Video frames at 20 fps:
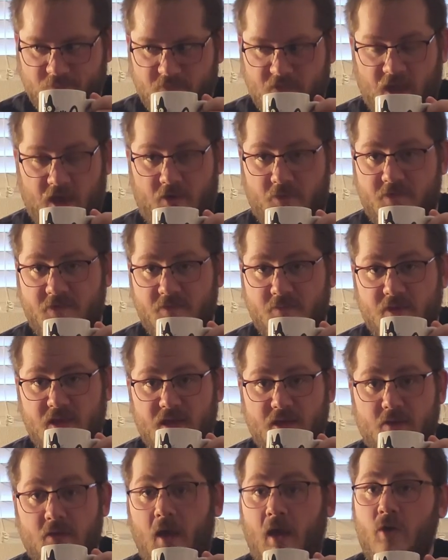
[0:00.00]
How is it
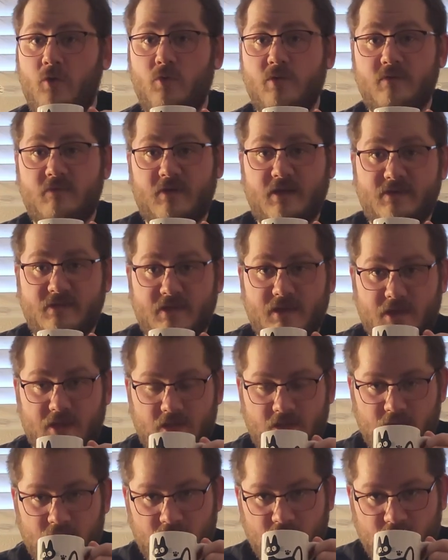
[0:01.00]
made? Who invented
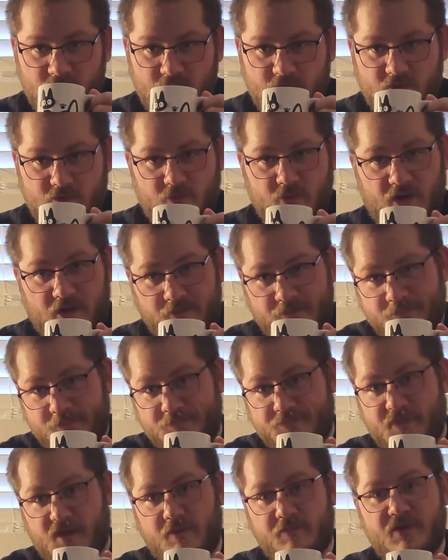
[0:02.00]
it? Well,
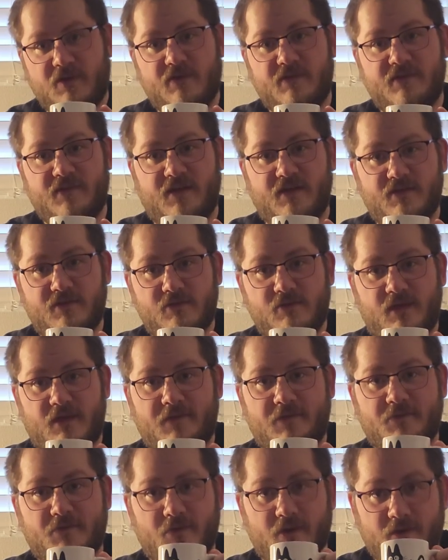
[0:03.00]
I'm here to tell you
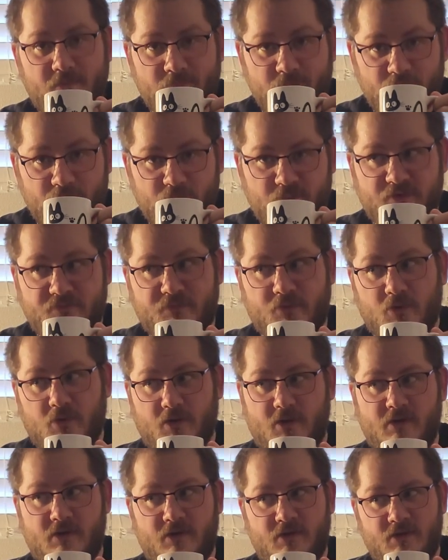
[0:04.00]
that story
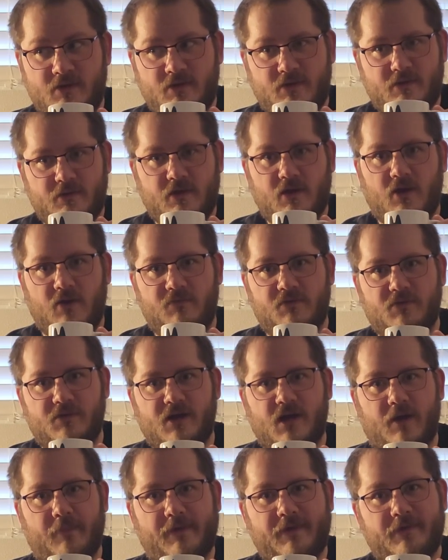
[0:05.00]
before the Garfield
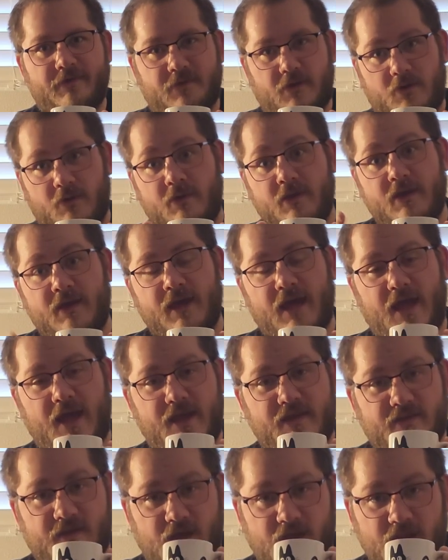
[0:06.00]
comic, so
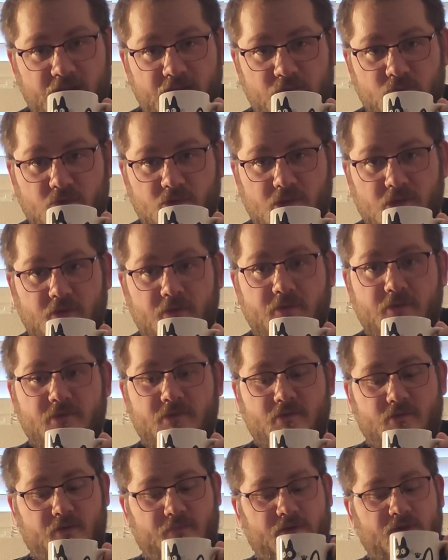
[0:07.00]
hang tight and we'll
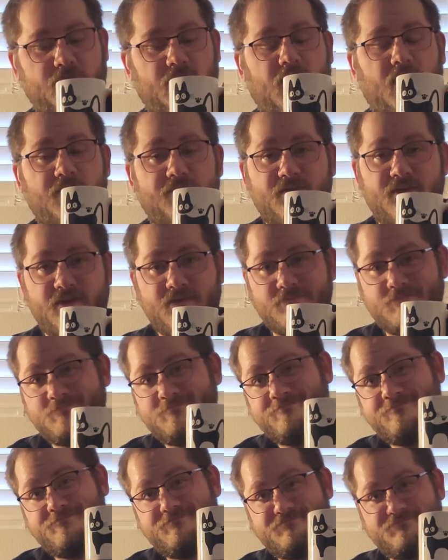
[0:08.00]
learn about coffee
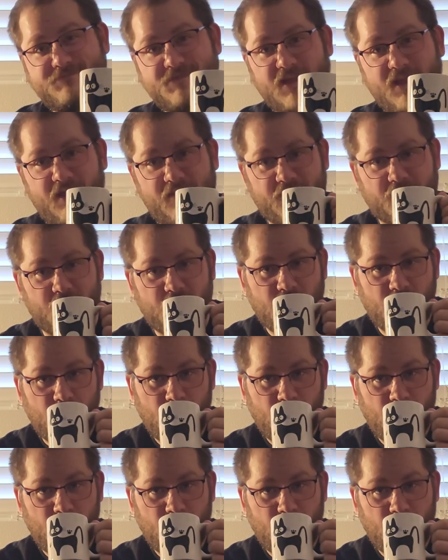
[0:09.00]
together.